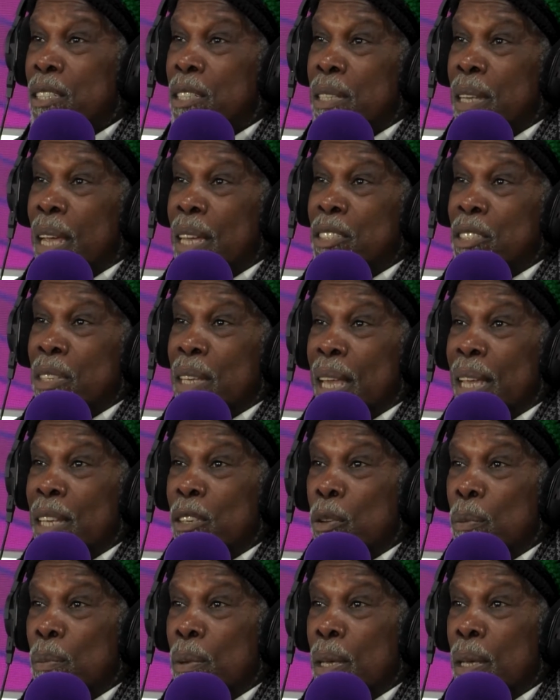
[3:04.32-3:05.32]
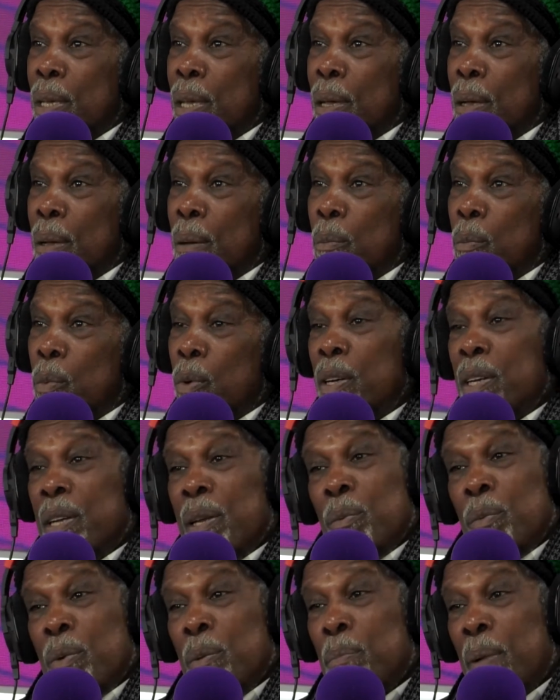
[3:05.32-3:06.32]
nice again to be
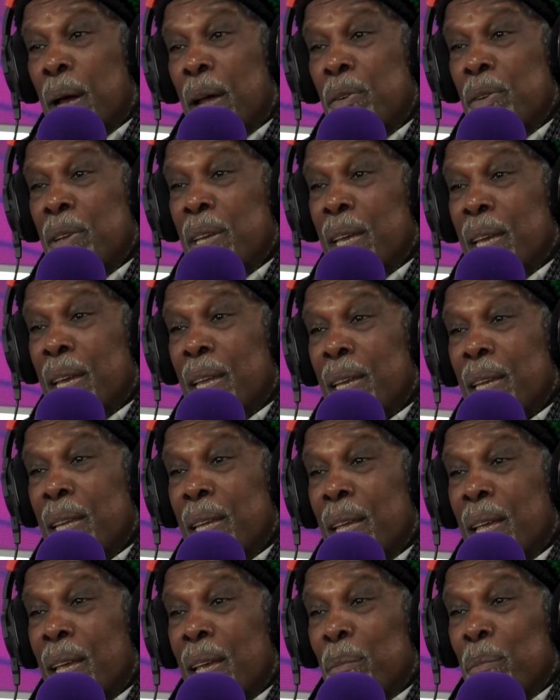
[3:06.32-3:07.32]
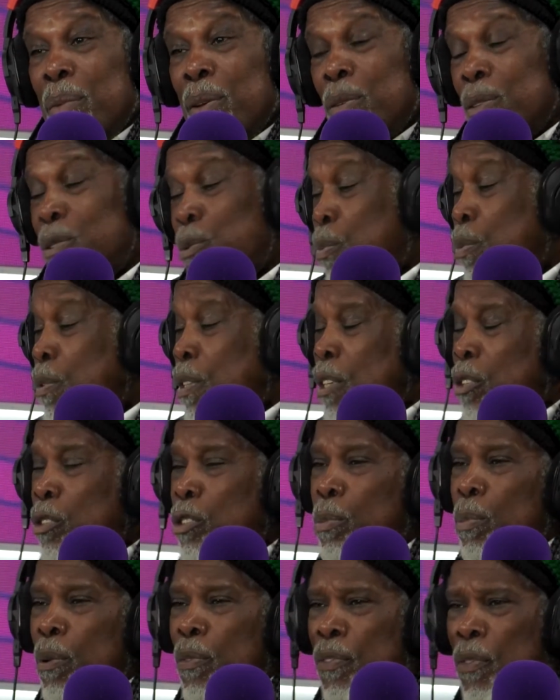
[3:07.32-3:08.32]
working with Barry again, because it used to
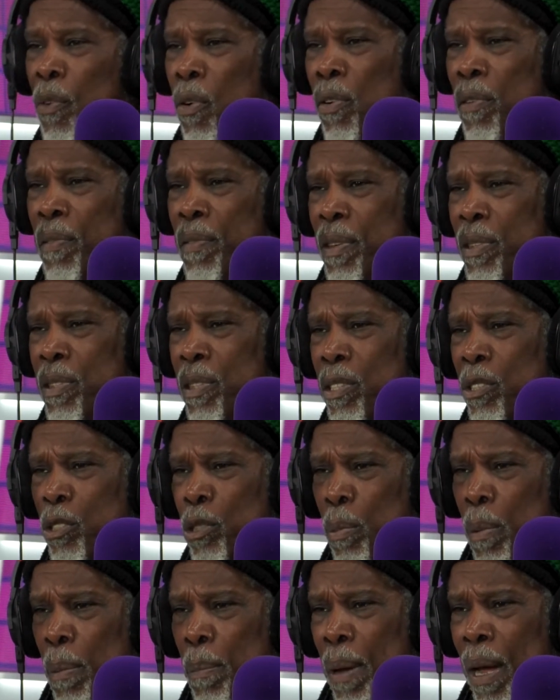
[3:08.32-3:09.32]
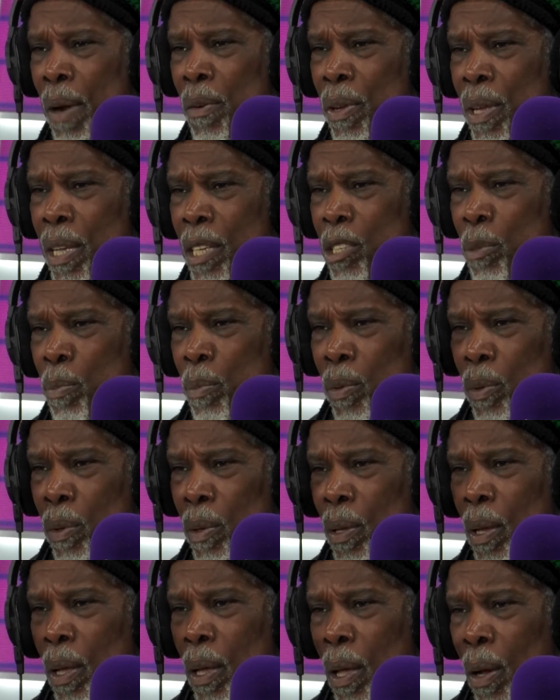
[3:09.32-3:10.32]
be four of us. It used to be Barry Eastman,
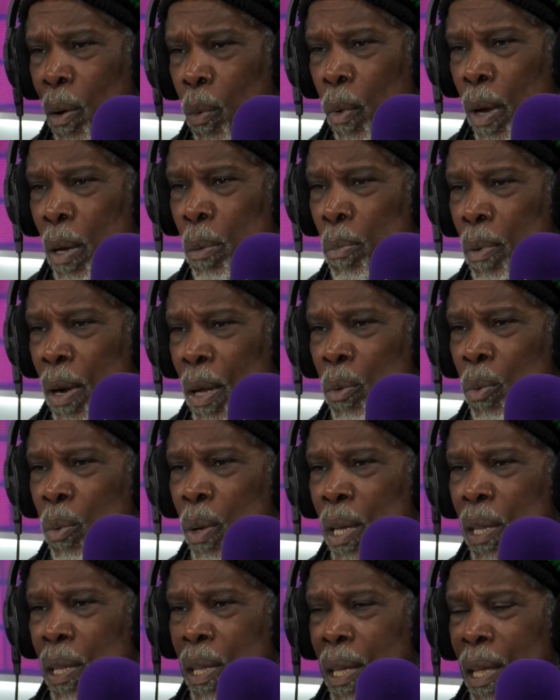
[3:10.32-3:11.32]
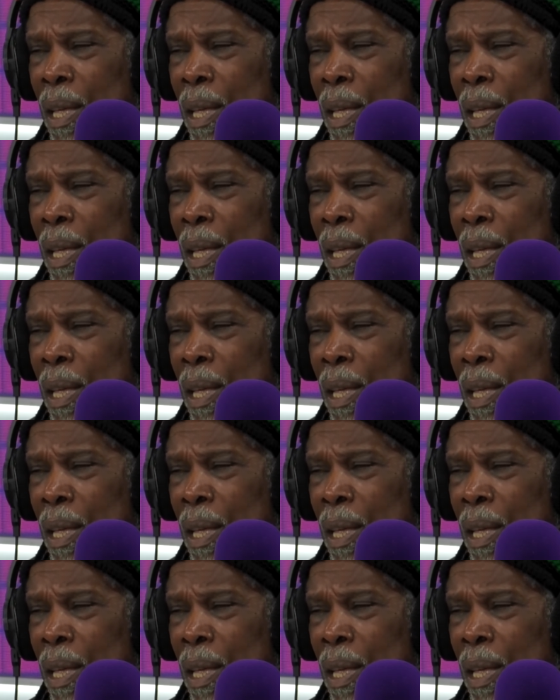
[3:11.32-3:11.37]
Wayne Brathwaite,